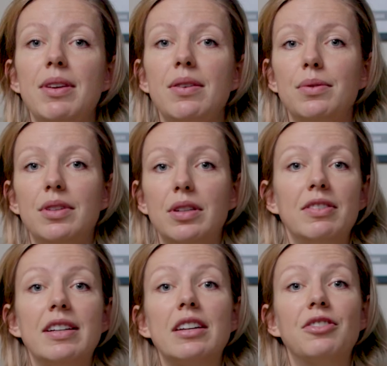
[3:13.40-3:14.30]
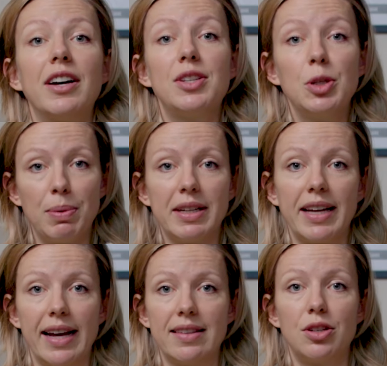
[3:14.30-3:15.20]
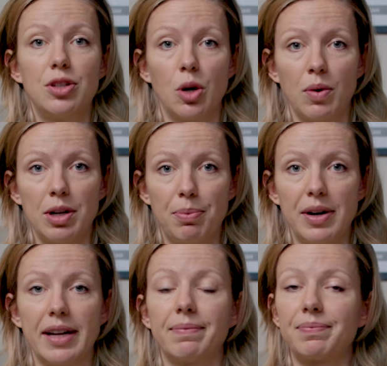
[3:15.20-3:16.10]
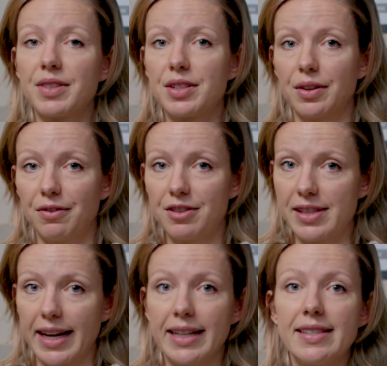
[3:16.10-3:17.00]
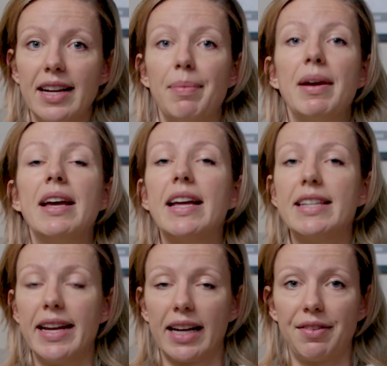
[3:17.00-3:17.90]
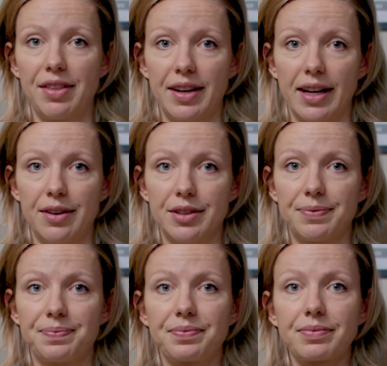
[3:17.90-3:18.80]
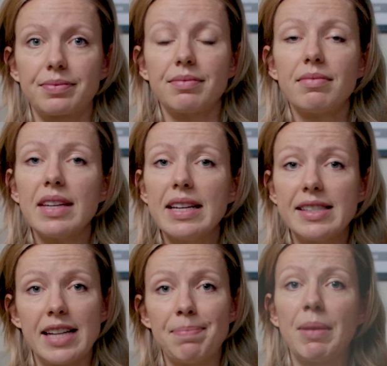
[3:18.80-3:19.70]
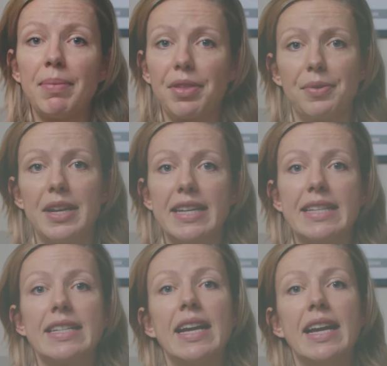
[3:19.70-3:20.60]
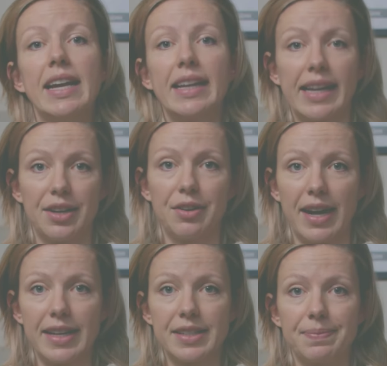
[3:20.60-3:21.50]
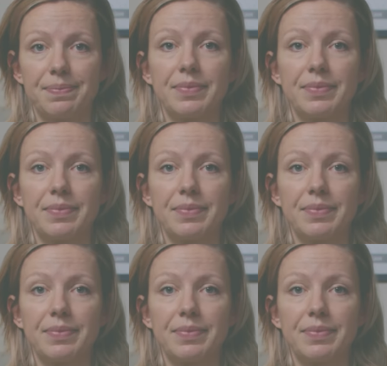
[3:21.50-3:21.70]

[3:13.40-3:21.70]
you even identify duplicates that you don't want to bring. So the second step, take everything out. Step number 3 is categorize.